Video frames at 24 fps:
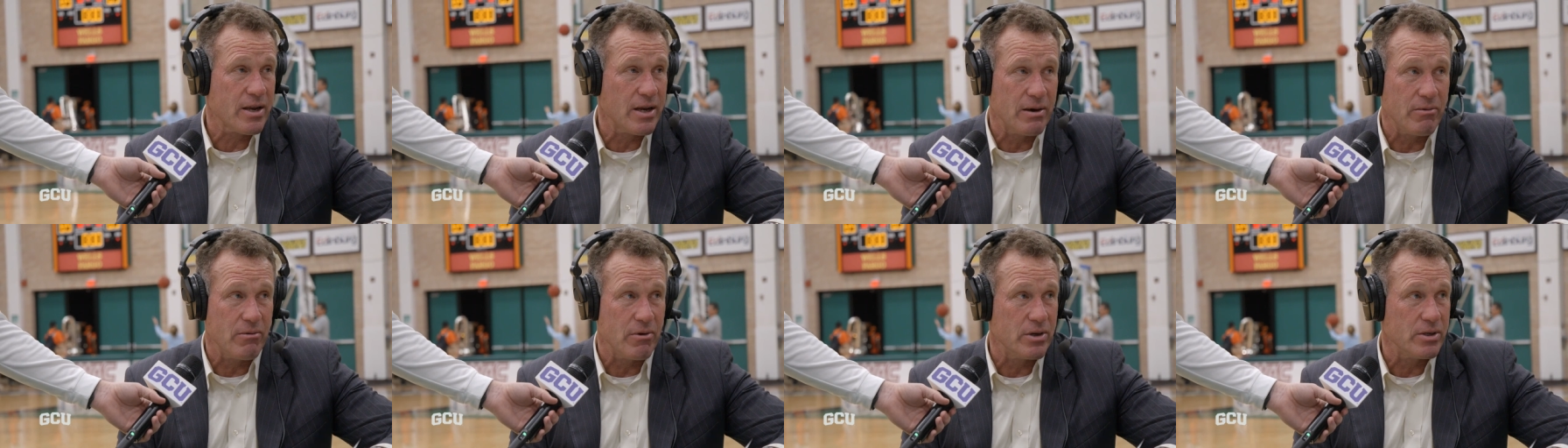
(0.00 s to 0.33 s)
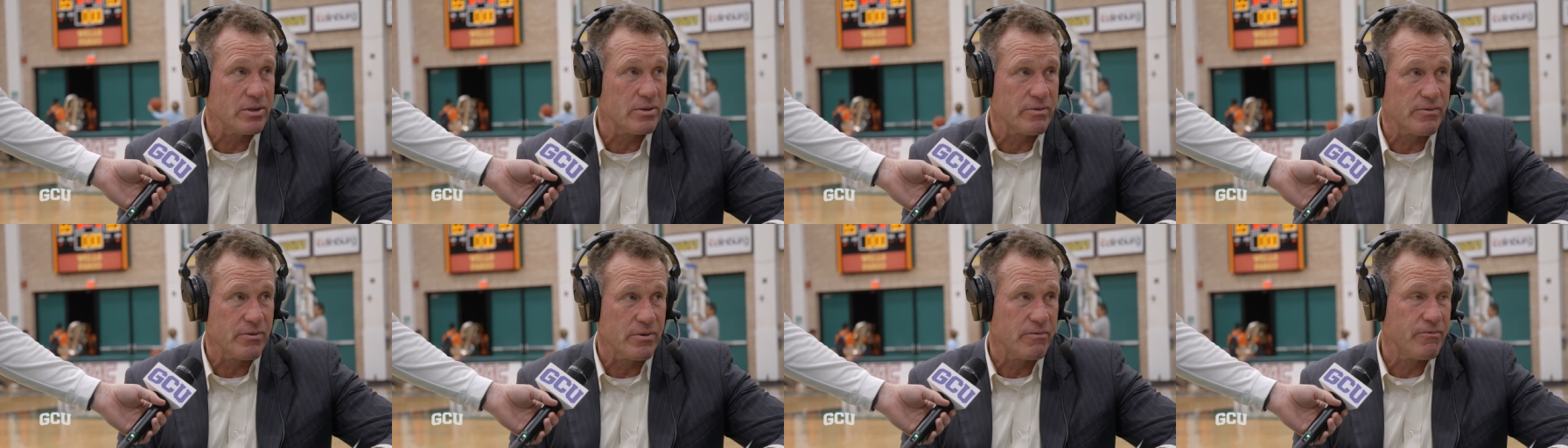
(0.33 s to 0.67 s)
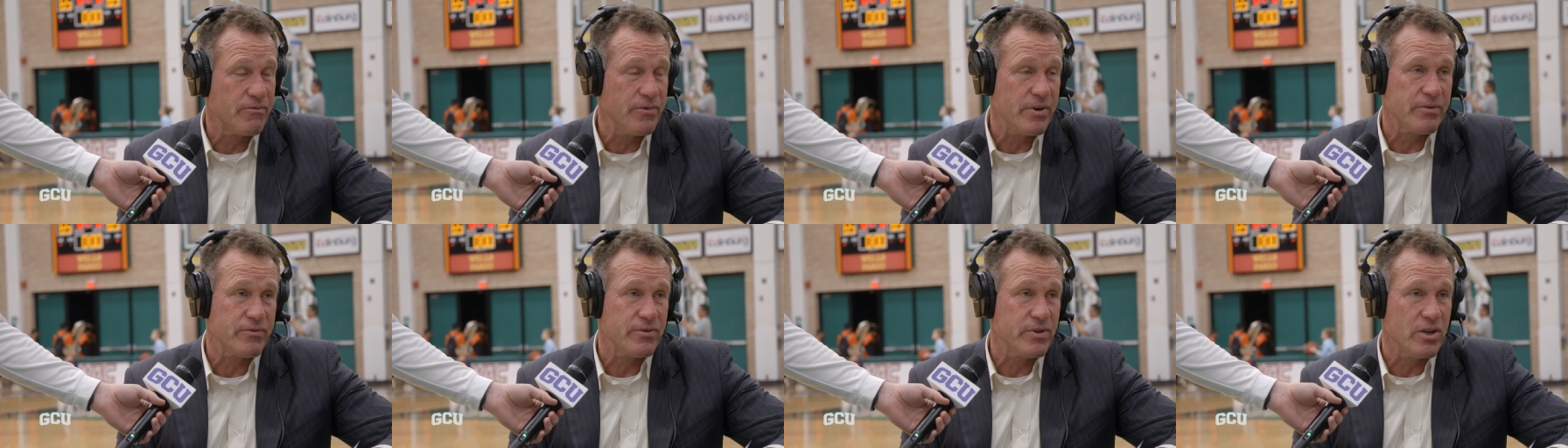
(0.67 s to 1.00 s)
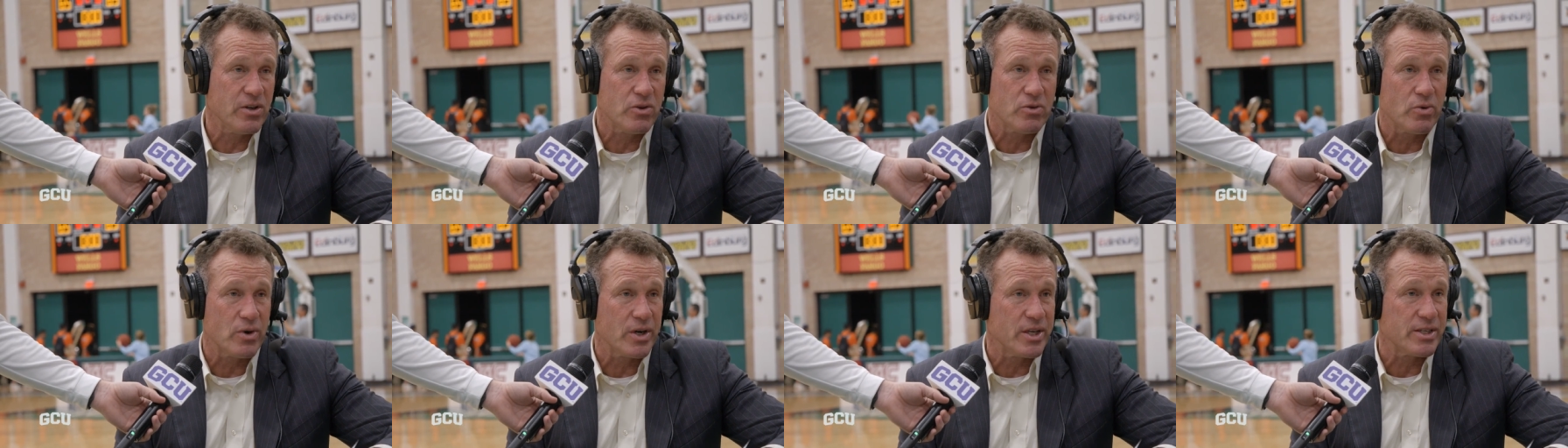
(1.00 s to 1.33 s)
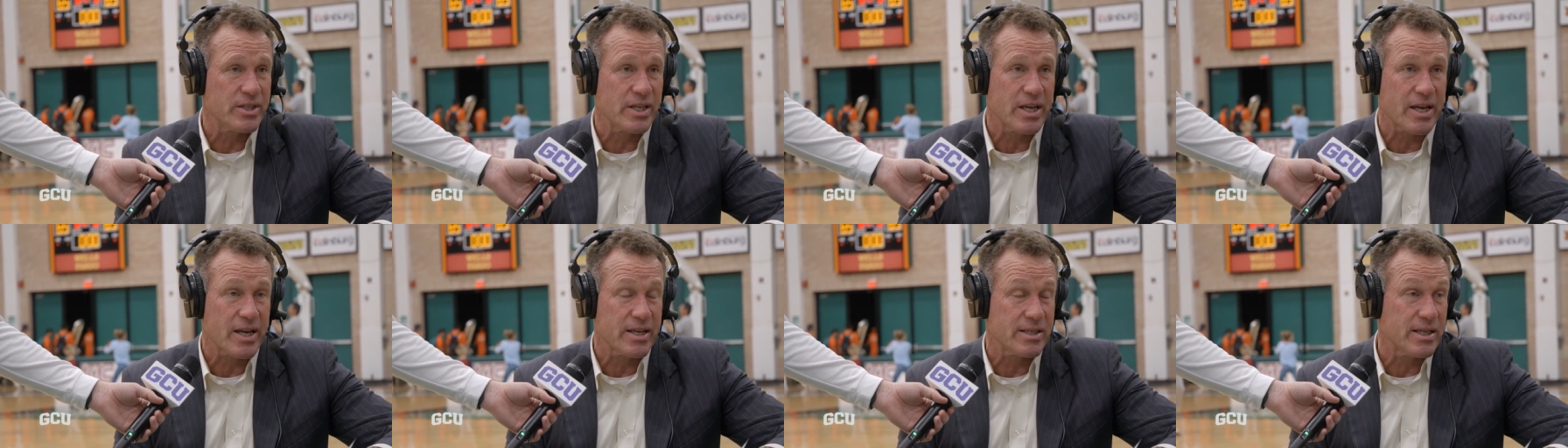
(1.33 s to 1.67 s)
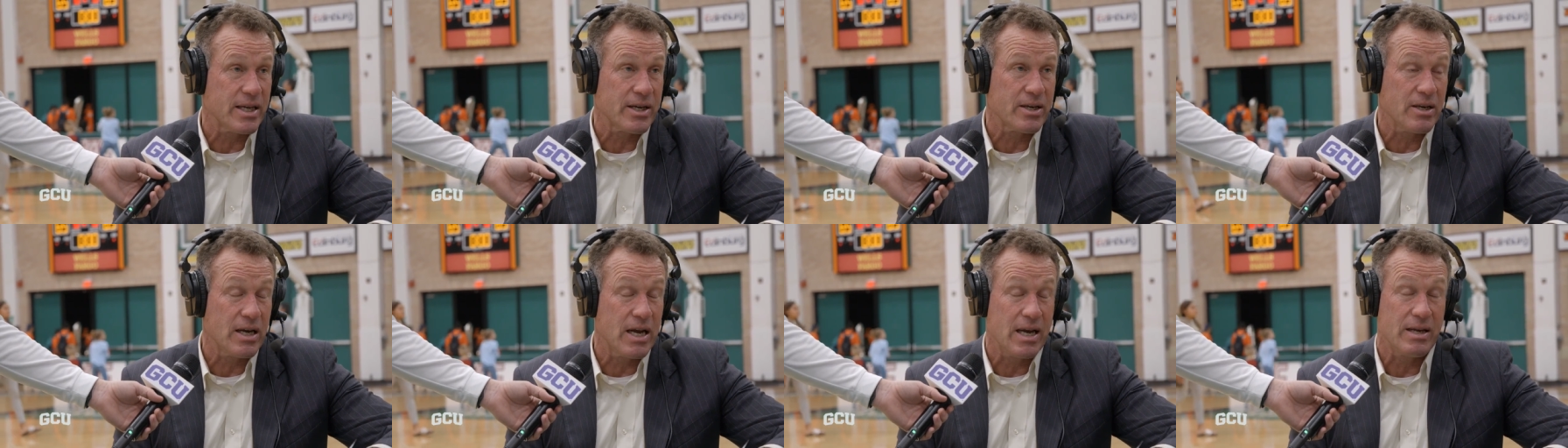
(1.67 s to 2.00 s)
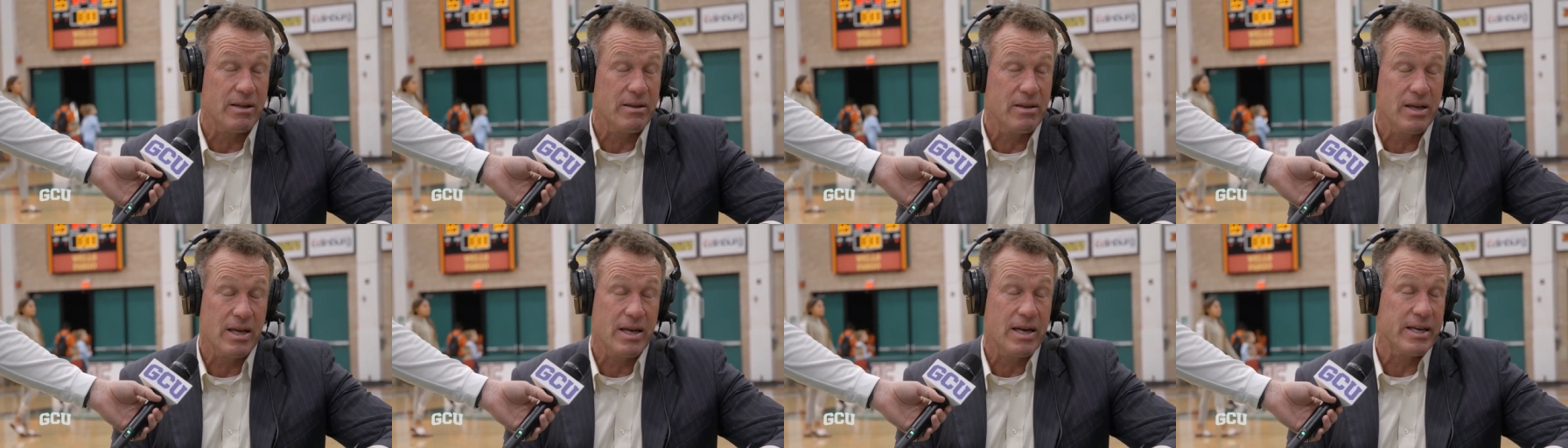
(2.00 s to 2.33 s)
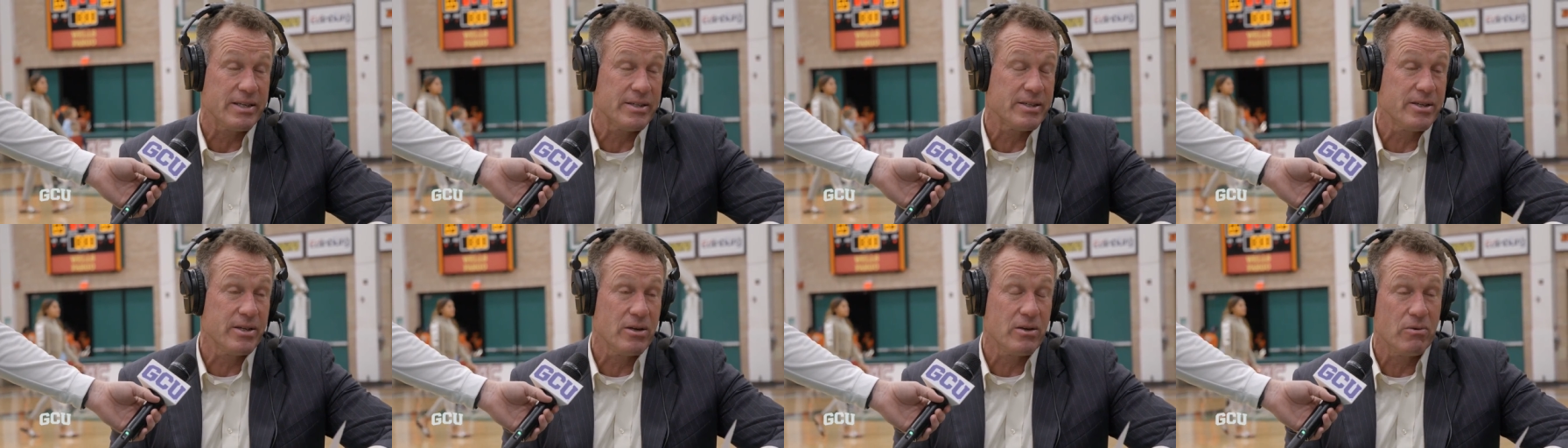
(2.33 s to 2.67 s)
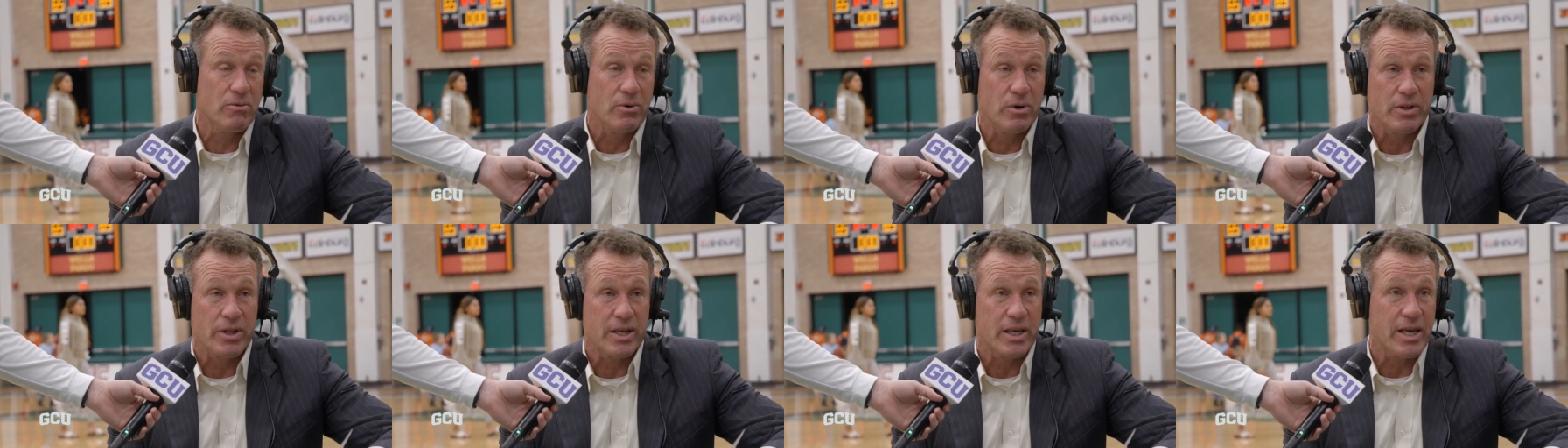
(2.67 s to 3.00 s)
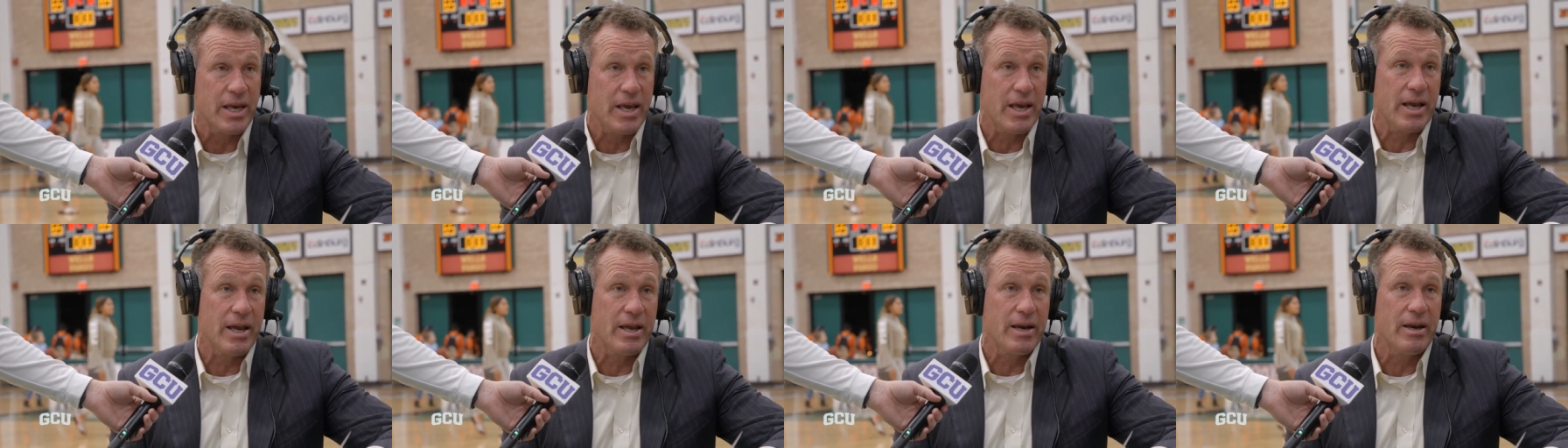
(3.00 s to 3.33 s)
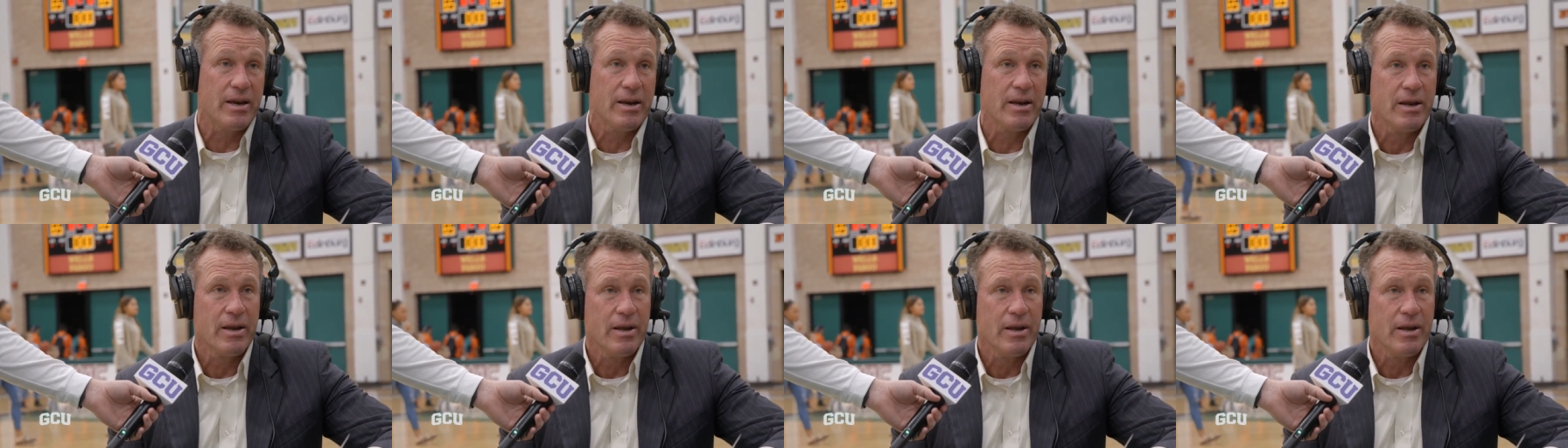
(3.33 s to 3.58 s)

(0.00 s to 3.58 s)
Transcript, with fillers: I was for 15, 20 seconds. I, I and I still really can't.